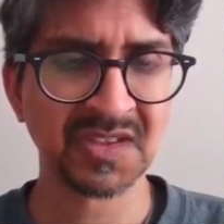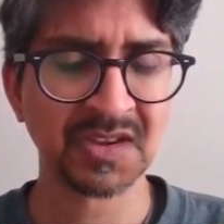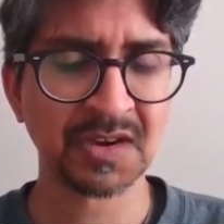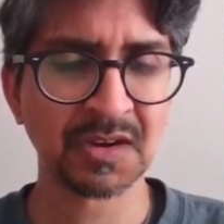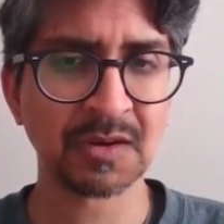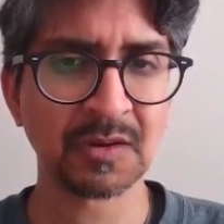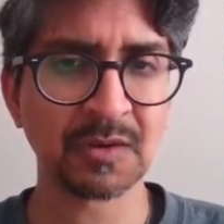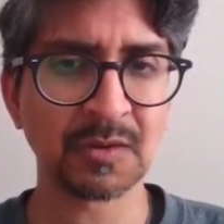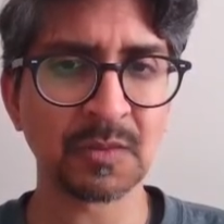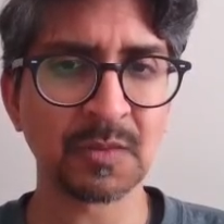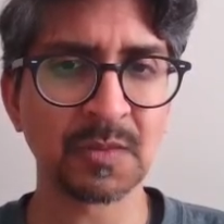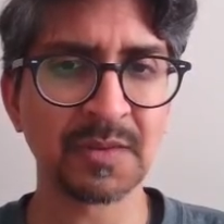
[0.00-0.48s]

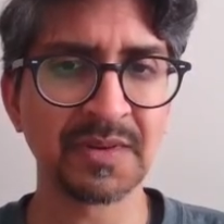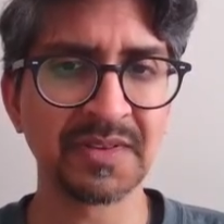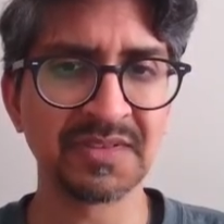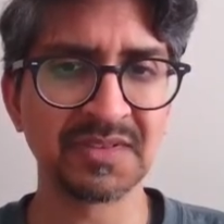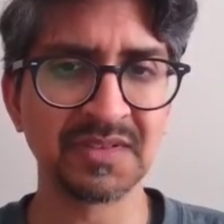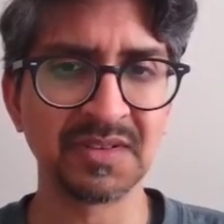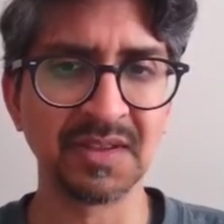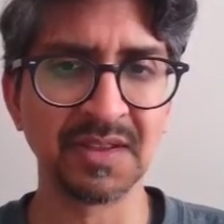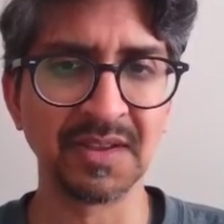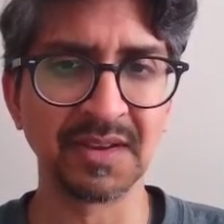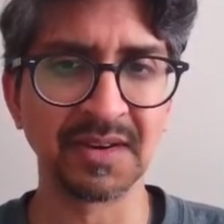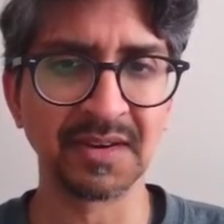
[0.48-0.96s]

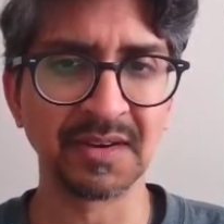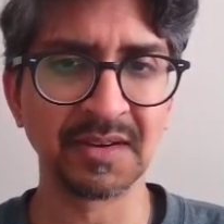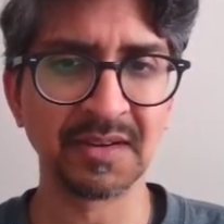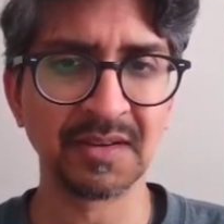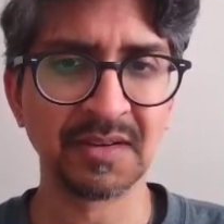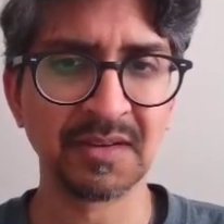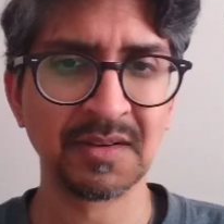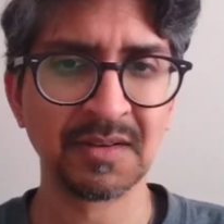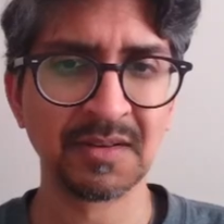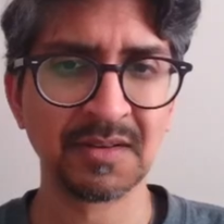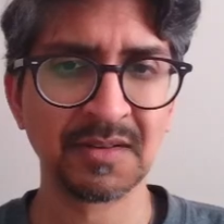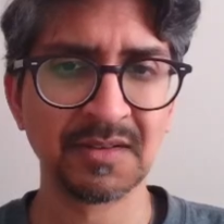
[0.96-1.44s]
Quisling.
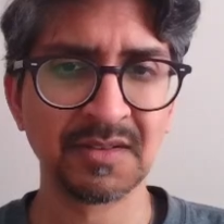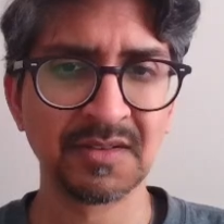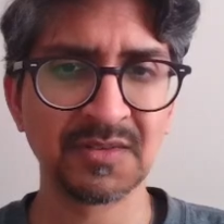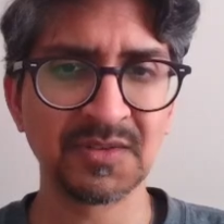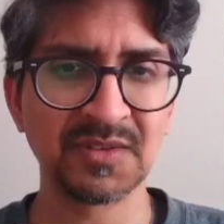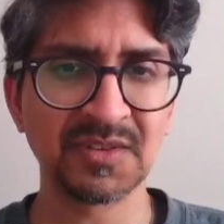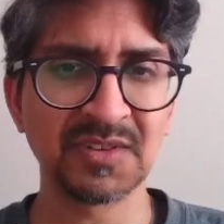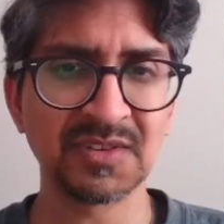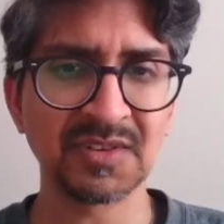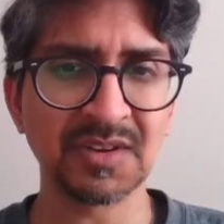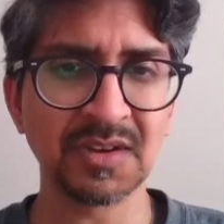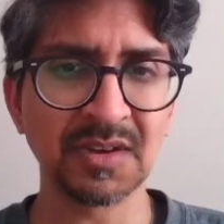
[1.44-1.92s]
Is
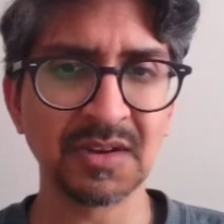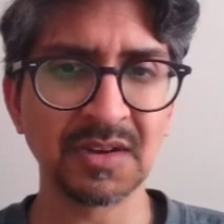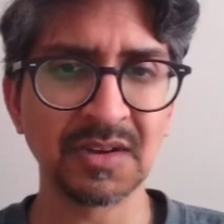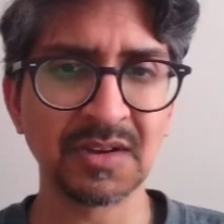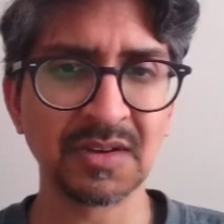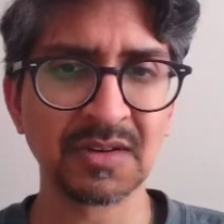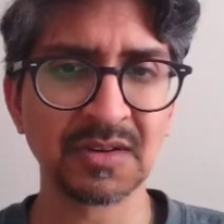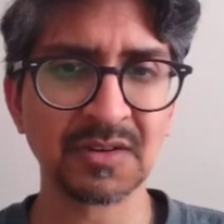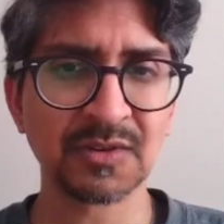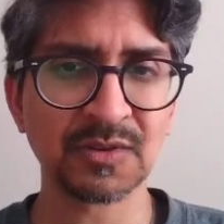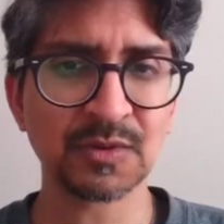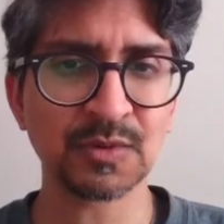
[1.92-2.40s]
this a
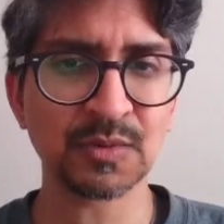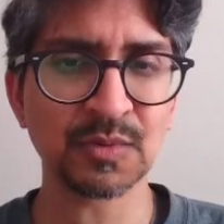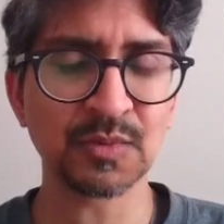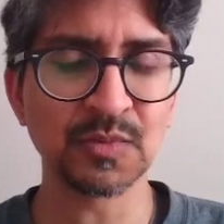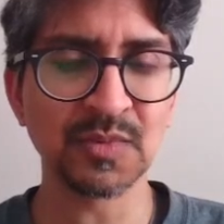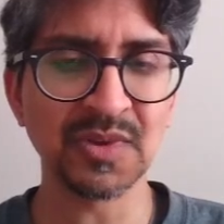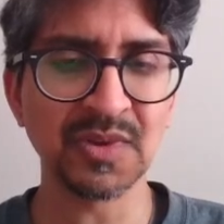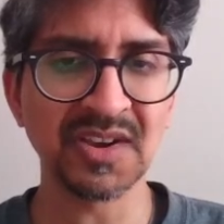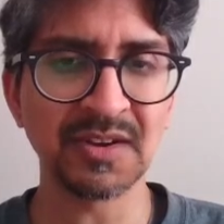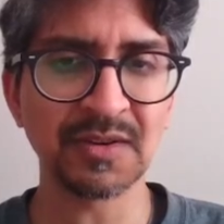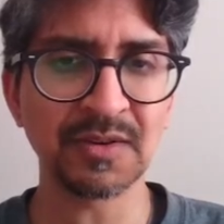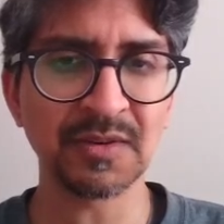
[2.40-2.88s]

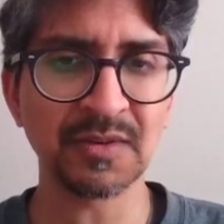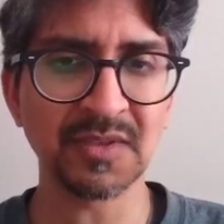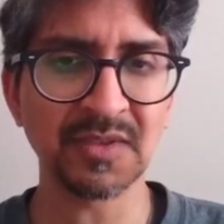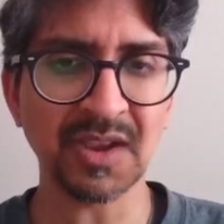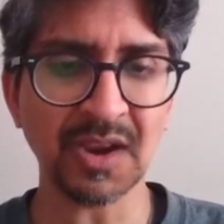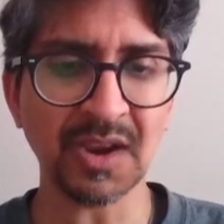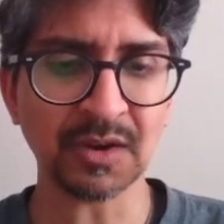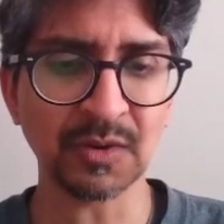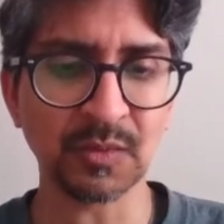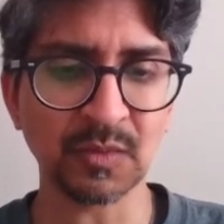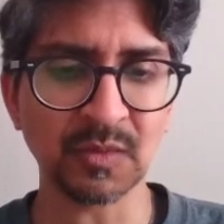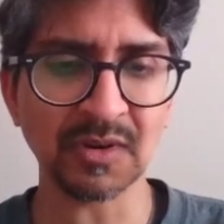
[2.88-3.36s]
traitor?
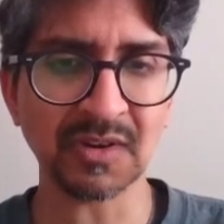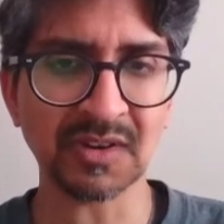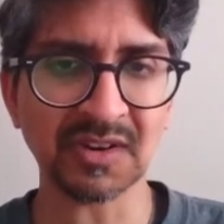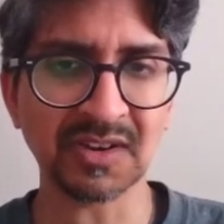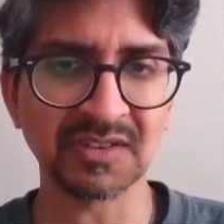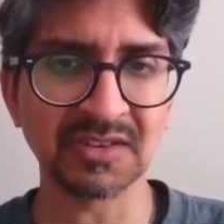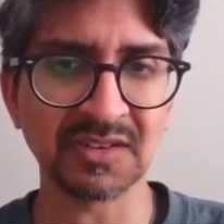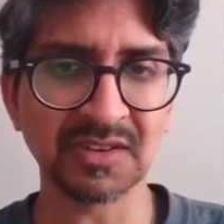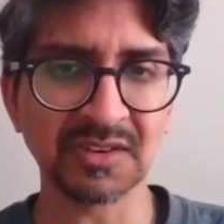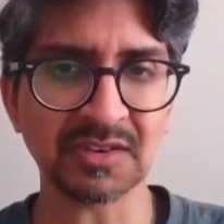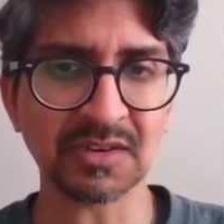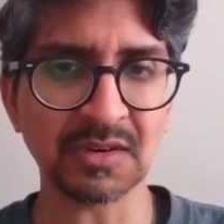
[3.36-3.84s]
That could work
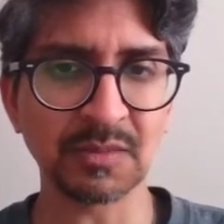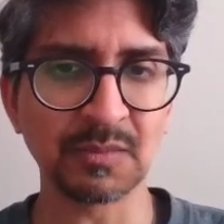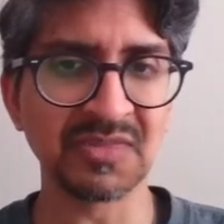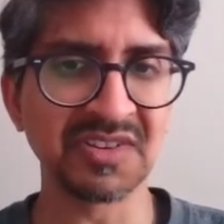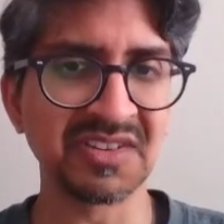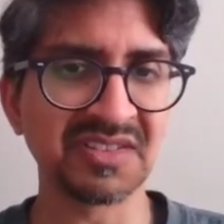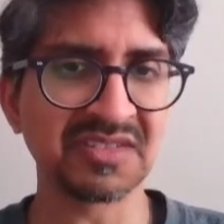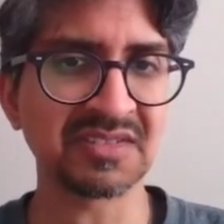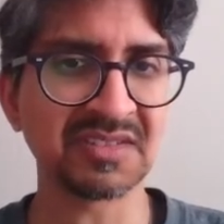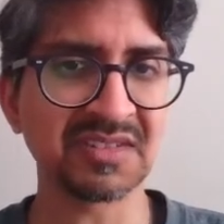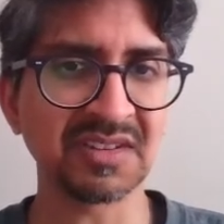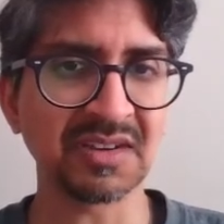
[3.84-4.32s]
because this could be
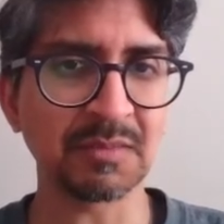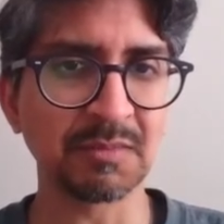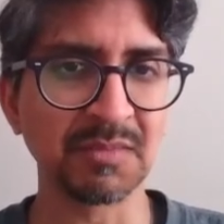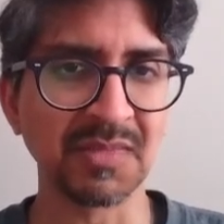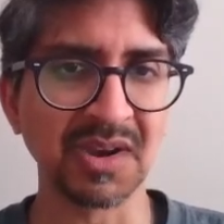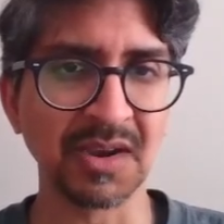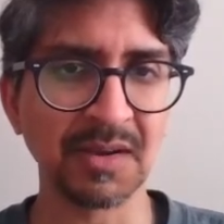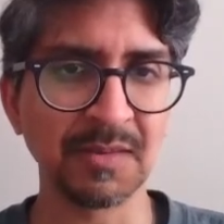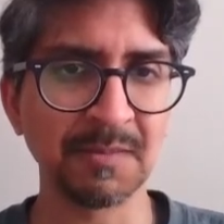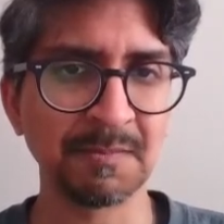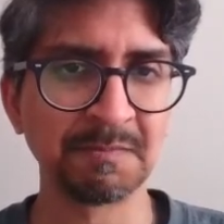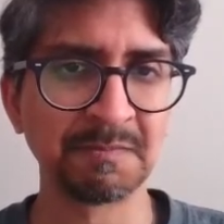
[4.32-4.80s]

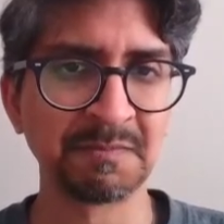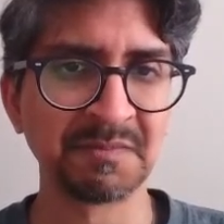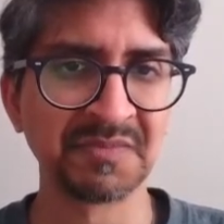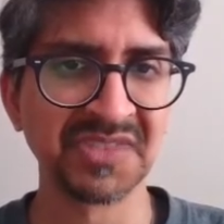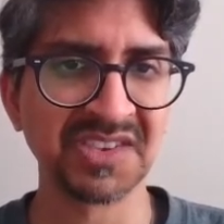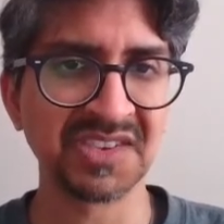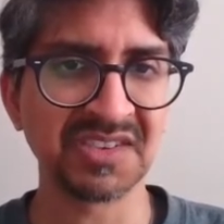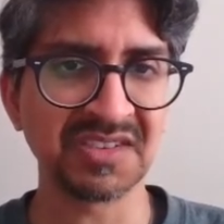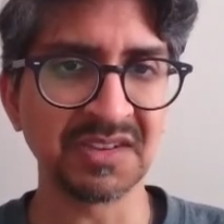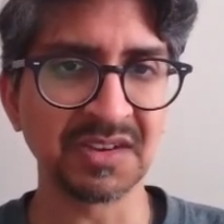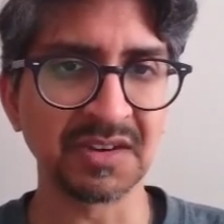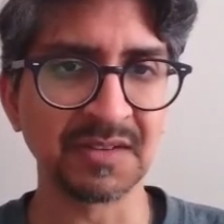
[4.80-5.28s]
sigma.
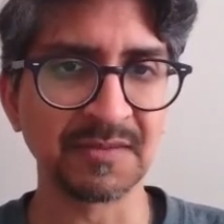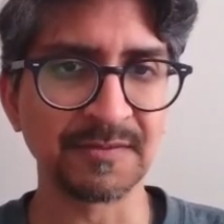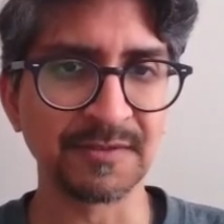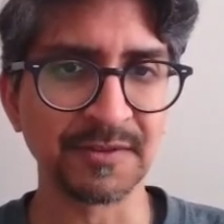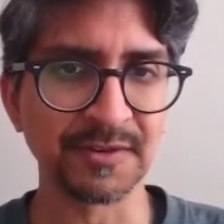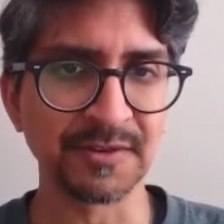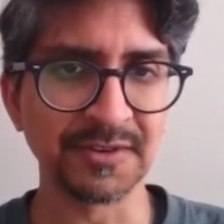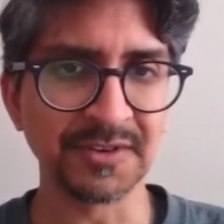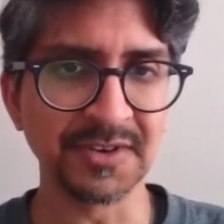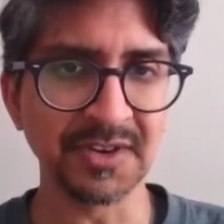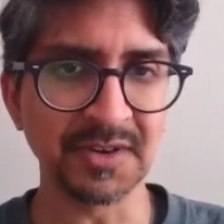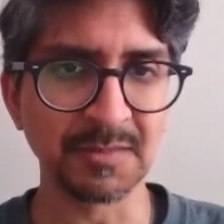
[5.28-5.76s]
Sig for
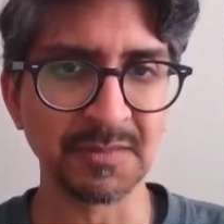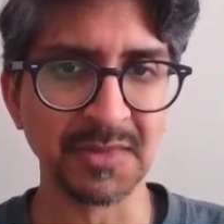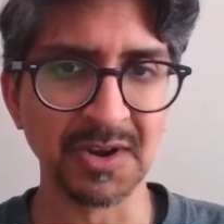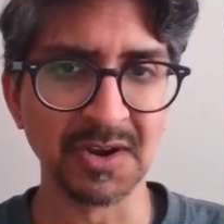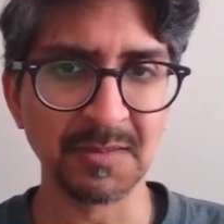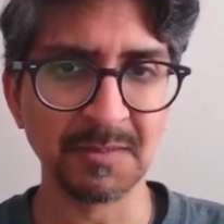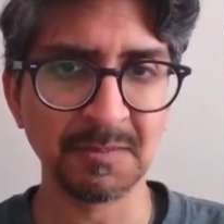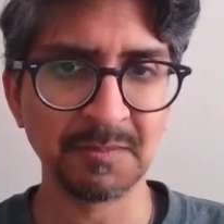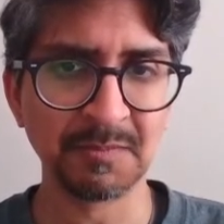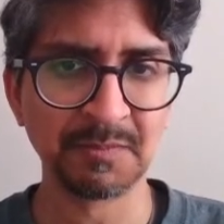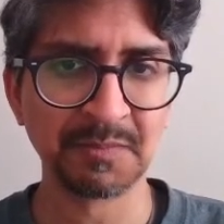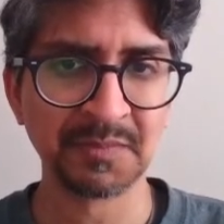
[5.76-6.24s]
sigma.
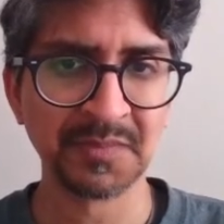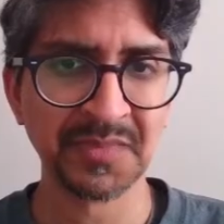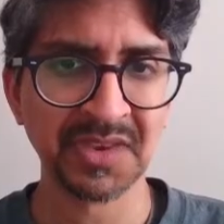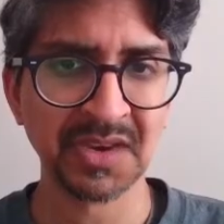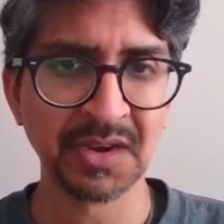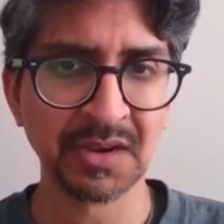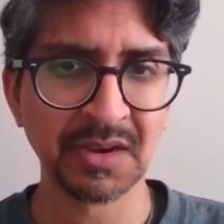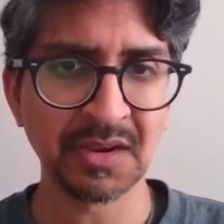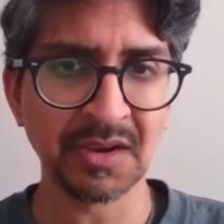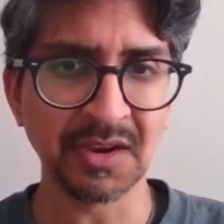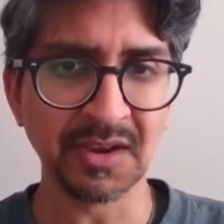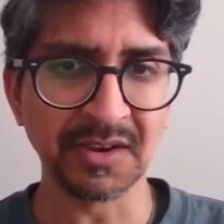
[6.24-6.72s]

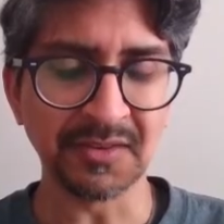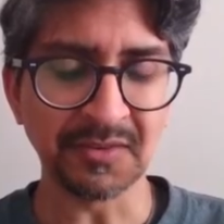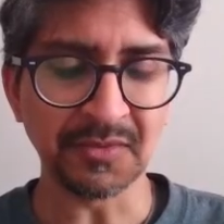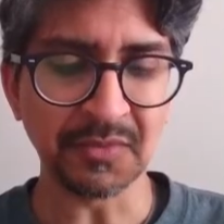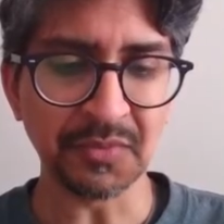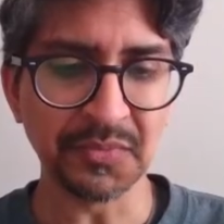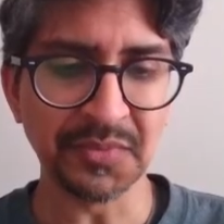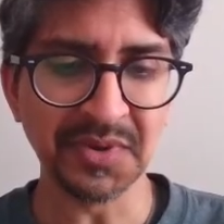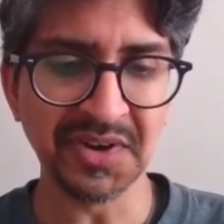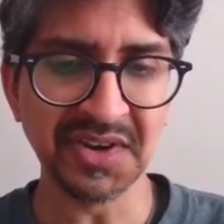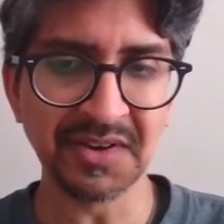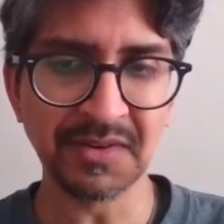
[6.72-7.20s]
A
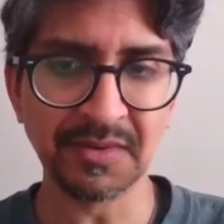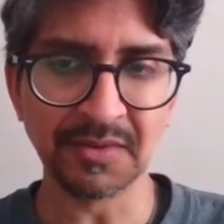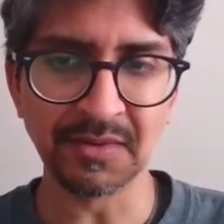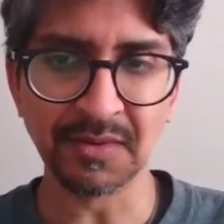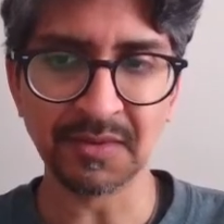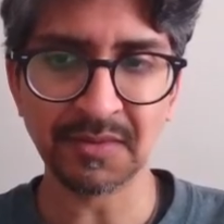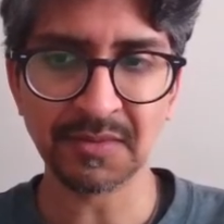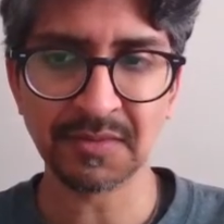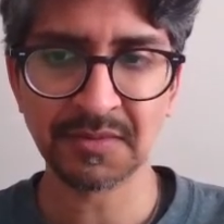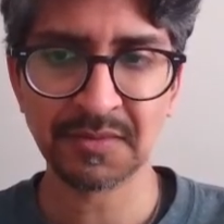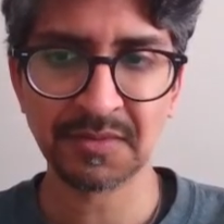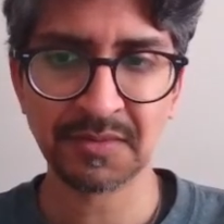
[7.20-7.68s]

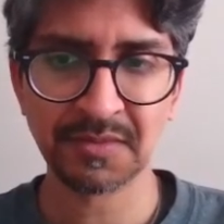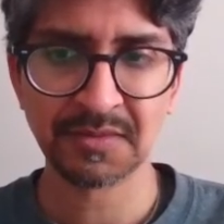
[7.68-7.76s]
traitor.